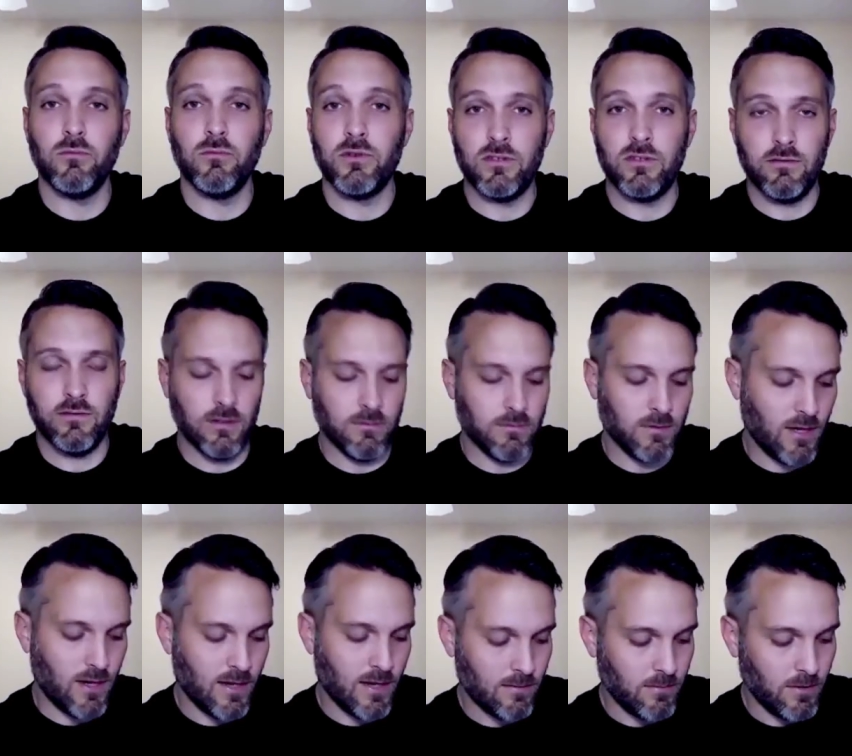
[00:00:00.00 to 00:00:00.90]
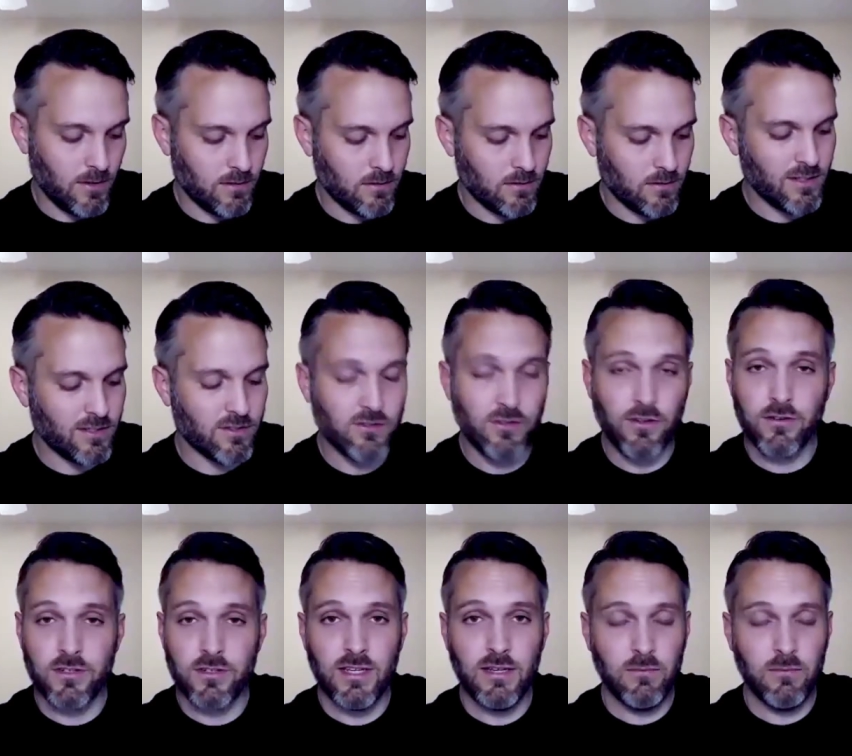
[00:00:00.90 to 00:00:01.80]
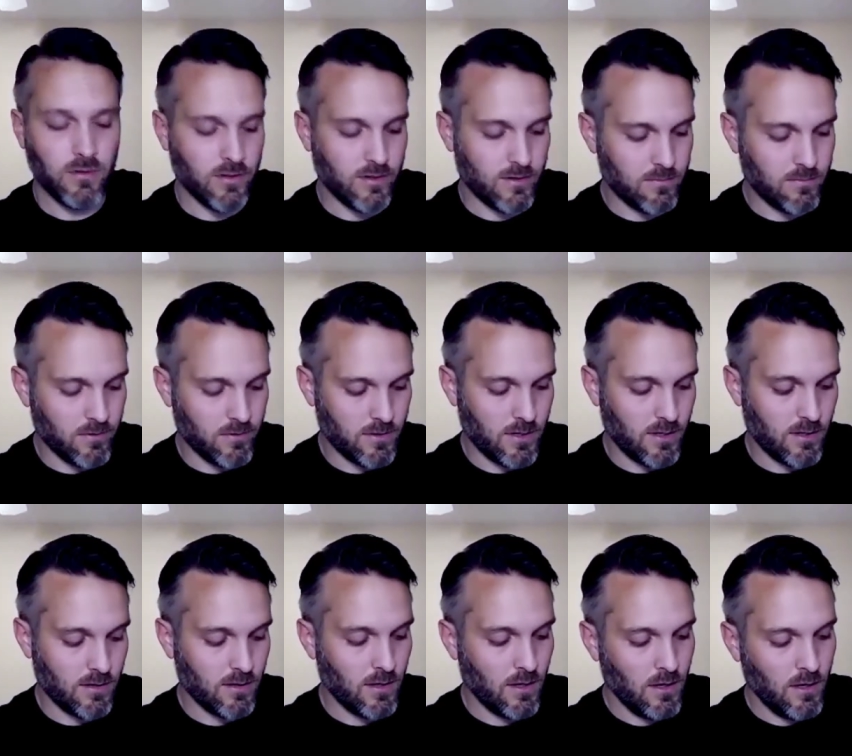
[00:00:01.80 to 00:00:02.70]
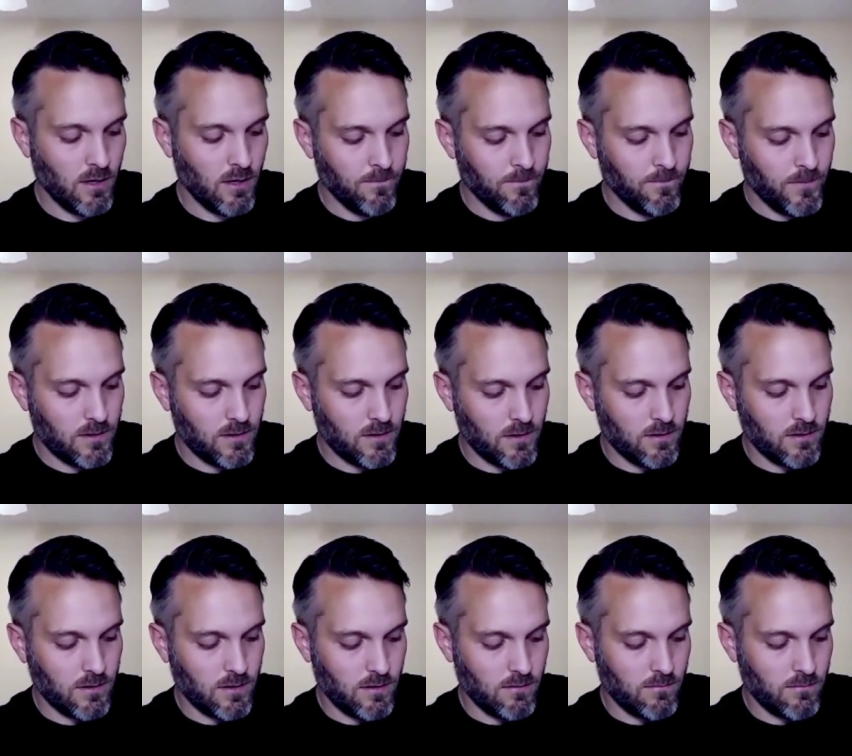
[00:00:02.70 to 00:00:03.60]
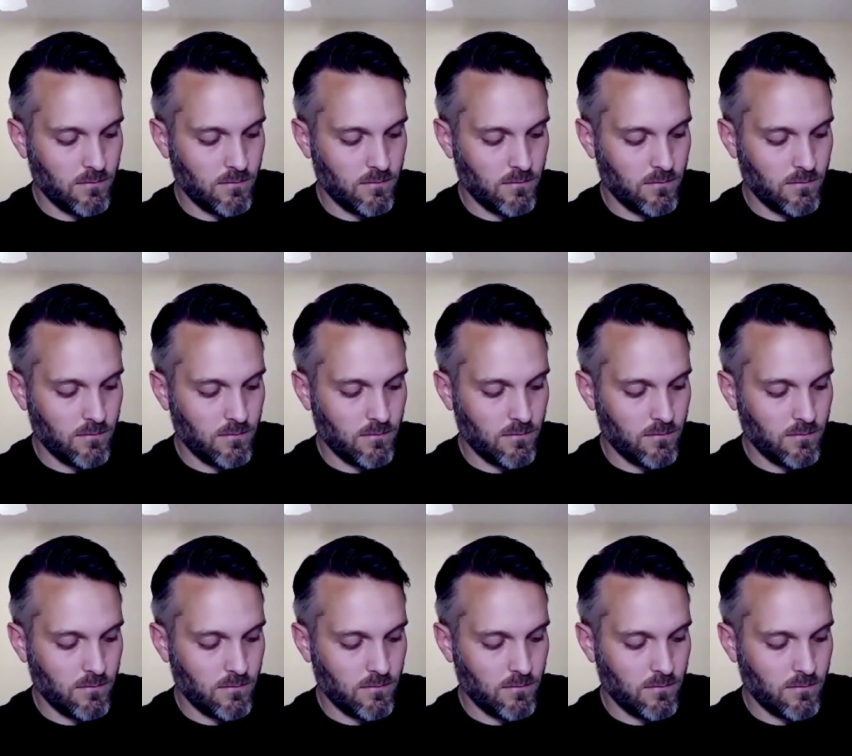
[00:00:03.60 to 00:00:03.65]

but developed economies so that's 13 plus percent since then